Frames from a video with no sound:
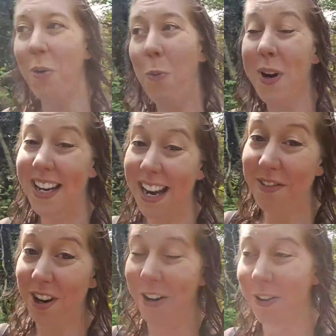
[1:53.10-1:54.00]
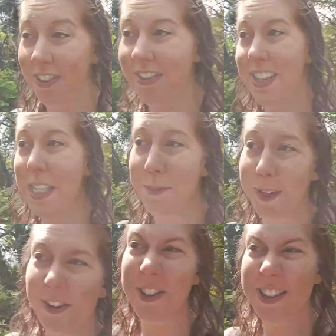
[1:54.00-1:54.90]
We now know that this is
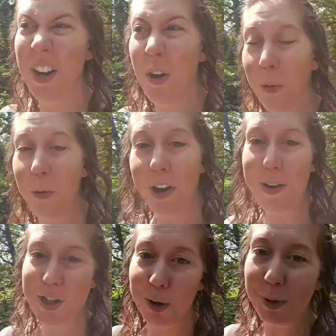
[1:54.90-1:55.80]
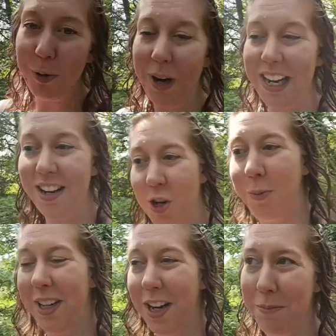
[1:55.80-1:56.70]
because although atomic weight and
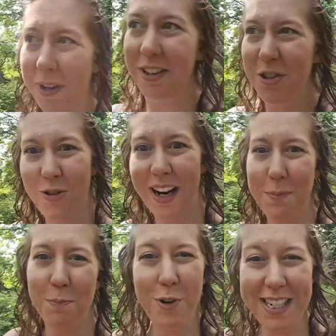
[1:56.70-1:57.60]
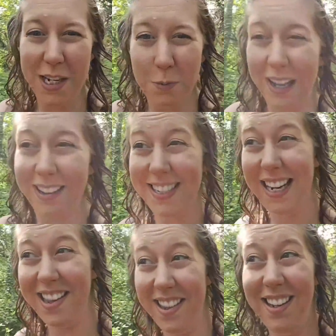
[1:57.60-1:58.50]
atomic number track pretty well
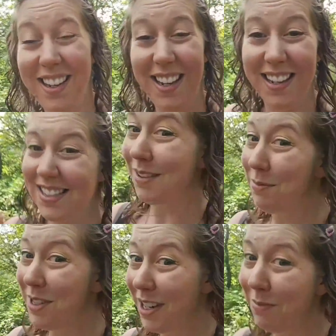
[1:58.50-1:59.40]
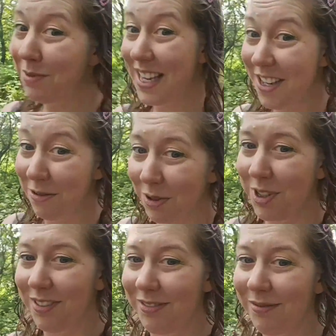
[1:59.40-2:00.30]
together, sometimes they
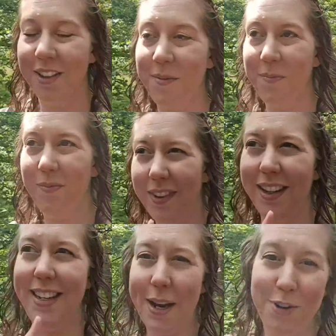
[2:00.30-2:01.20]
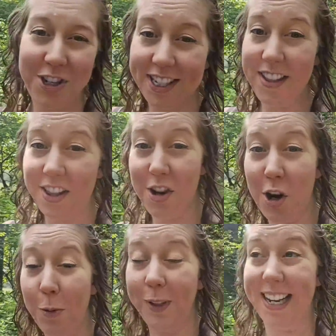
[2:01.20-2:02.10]
don't. Now, I just said that the
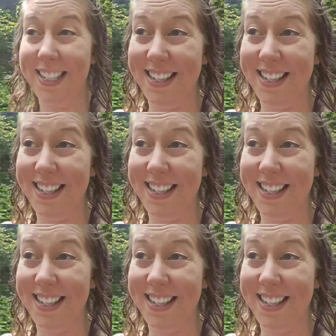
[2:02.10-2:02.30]
noble gases